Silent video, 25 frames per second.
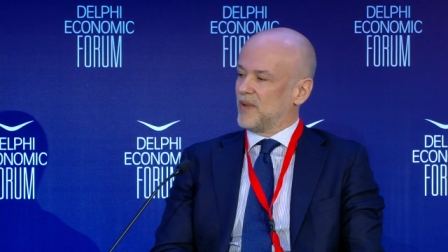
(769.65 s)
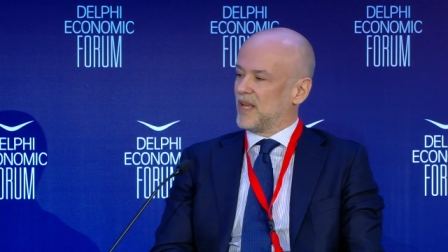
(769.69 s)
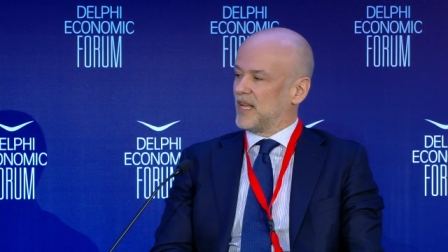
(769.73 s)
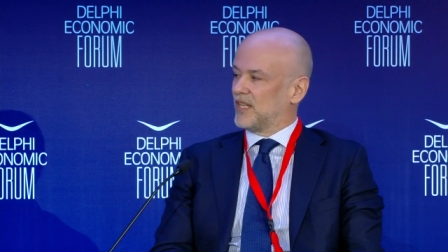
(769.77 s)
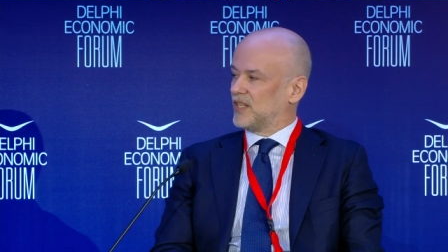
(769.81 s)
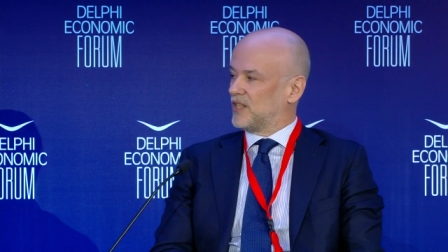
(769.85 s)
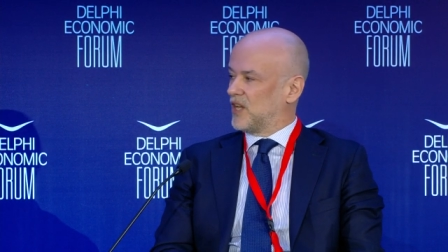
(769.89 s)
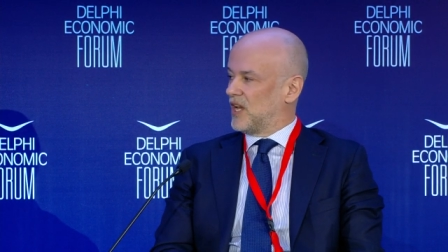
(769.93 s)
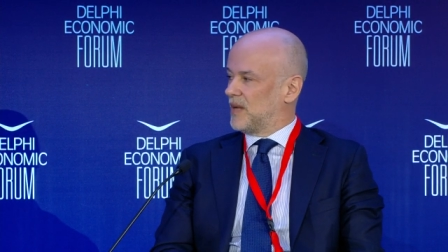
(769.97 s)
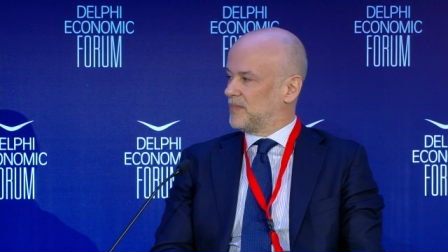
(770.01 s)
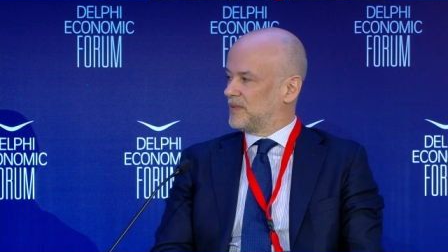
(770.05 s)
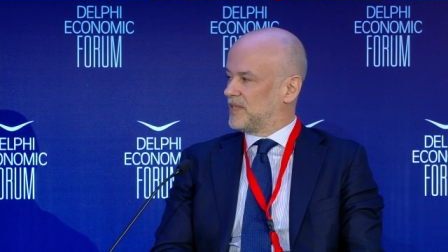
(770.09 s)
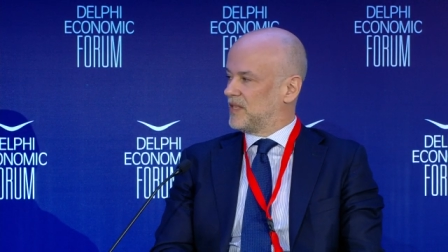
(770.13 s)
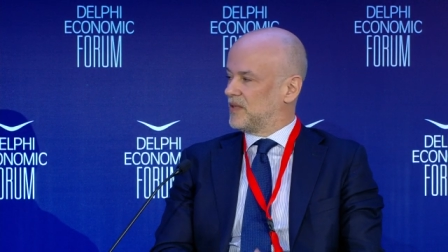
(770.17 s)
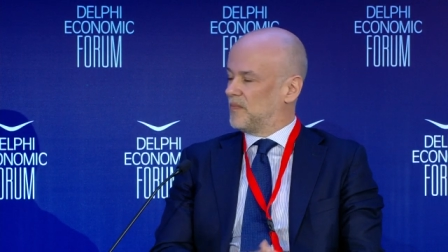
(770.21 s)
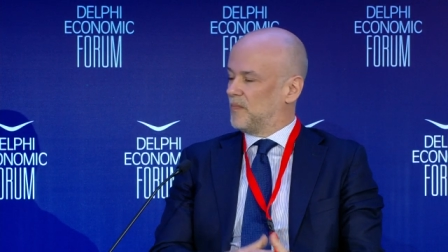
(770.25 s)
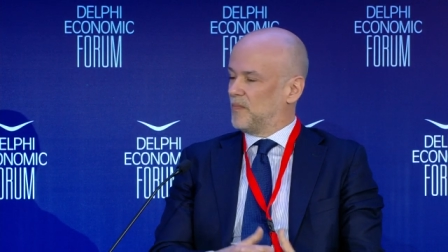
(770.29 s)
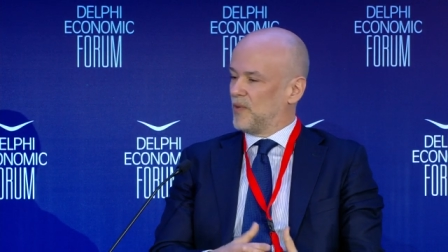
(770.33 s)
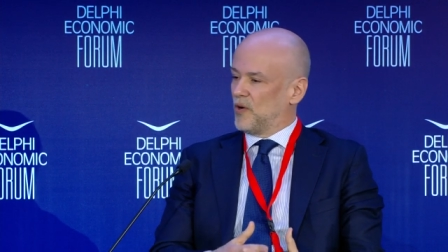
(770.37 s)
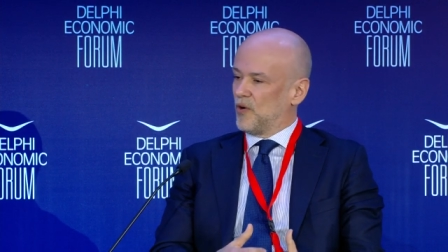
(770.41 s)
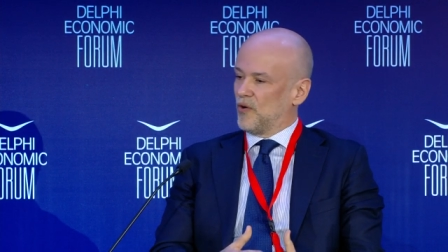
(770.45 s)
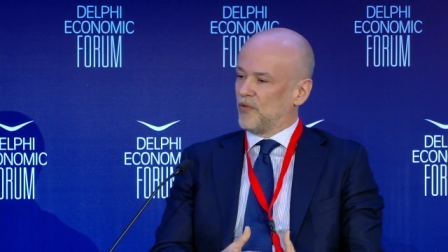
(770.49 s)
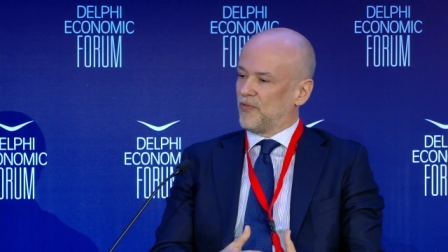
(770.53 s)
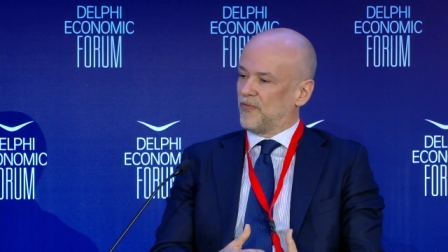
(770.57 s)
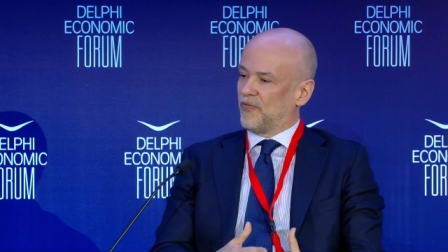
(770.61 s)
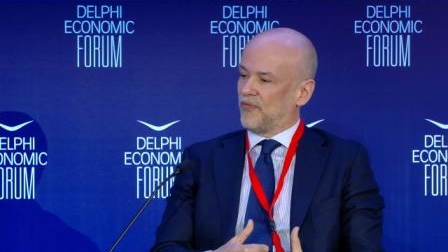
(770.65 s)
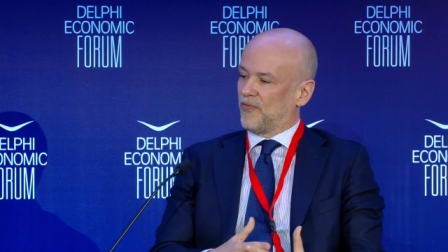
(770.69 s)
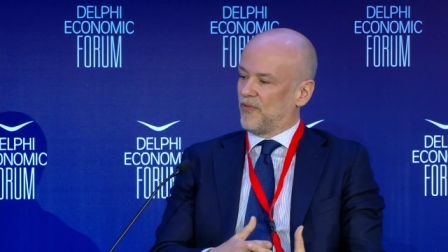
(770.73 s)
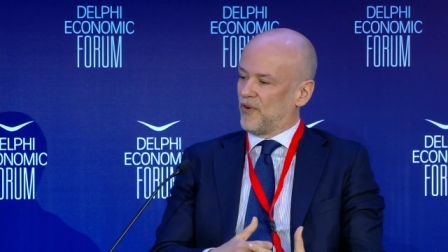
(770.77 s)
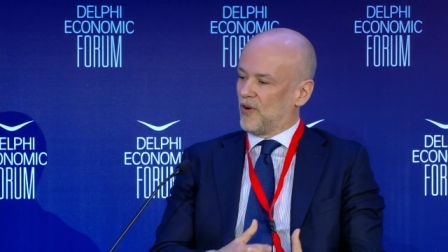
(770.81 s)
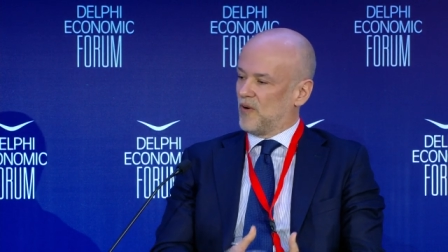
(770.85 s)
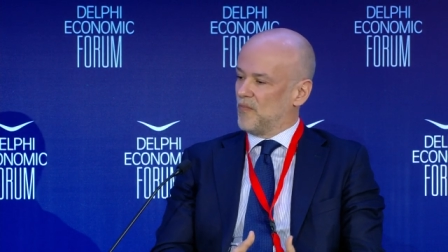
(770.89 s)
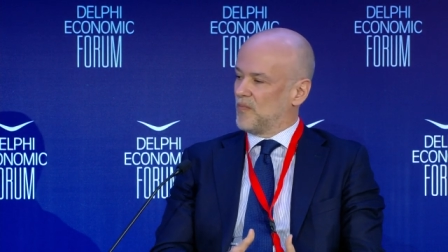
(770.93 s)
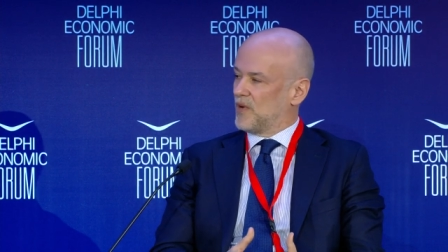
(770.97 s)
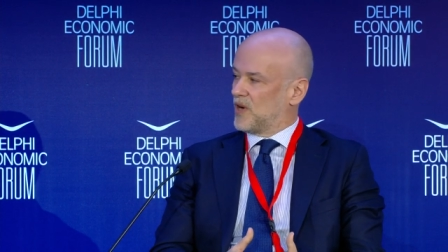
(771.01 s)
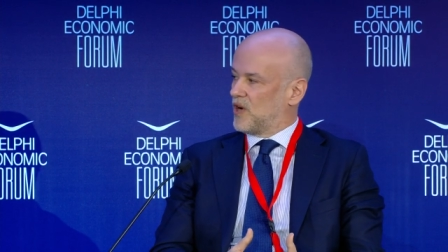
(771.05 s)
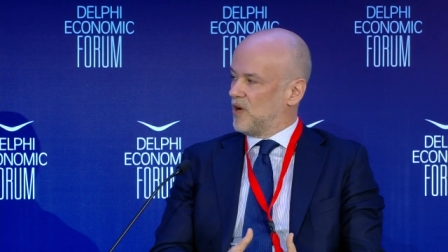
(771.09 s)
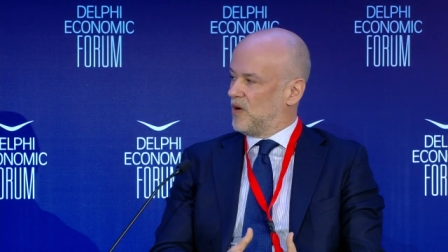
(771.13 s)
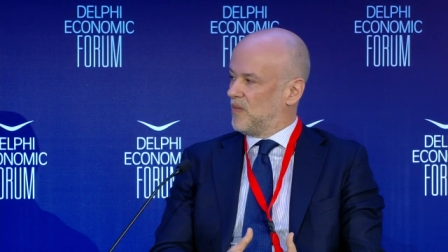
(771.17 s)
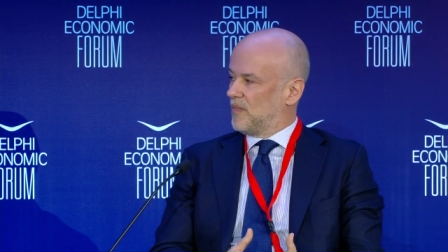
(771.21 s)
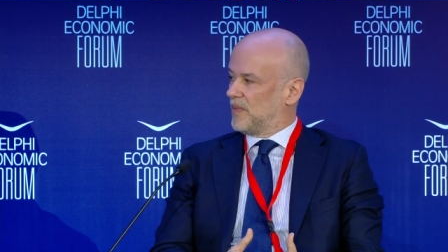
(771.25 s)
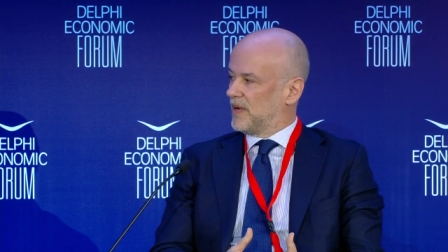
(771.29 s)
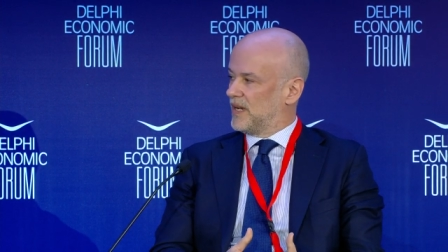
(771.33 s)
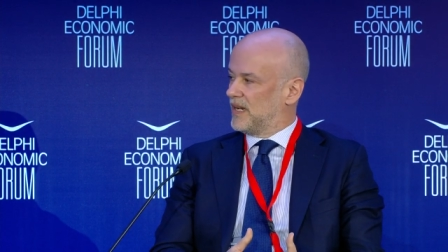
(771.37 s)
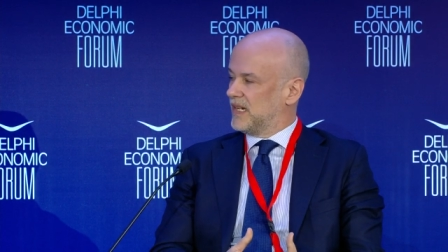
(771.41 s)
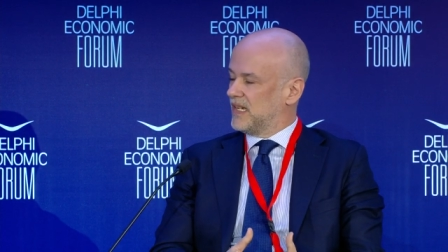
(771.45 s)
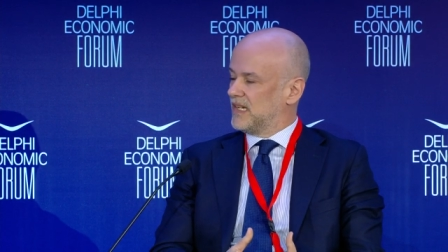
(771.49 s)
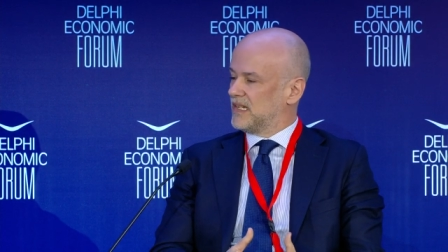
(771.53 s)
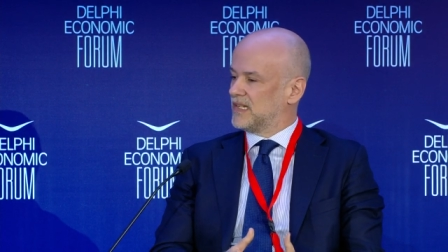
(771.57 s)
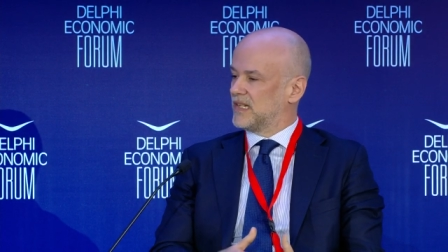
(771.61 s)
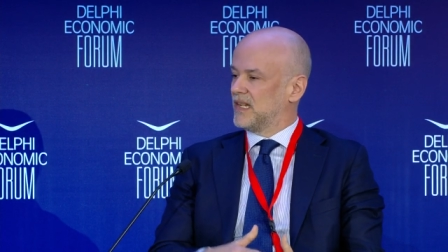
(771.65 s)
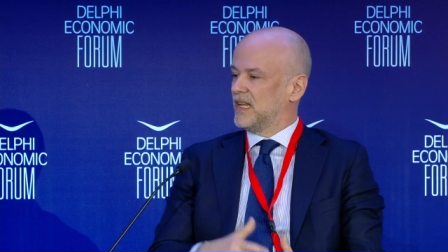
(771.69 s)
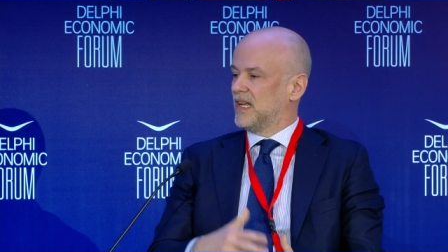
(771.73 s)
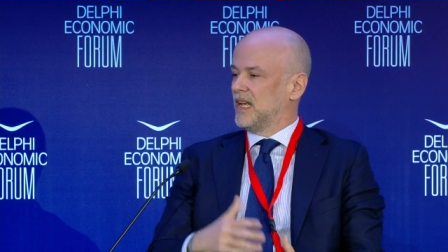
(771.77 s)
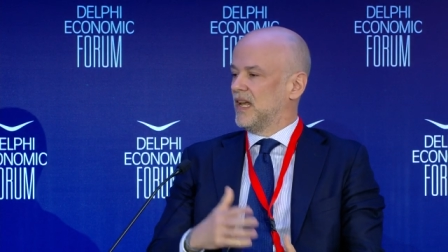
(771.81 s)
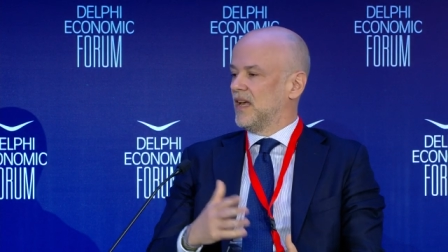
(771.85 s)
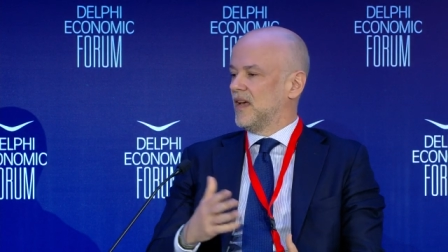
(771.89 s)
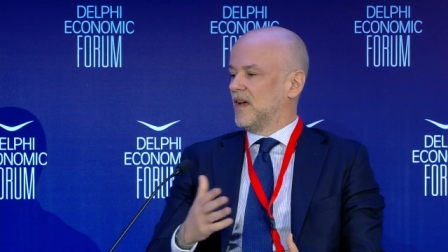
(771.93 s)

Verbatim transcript: be adopted both from companies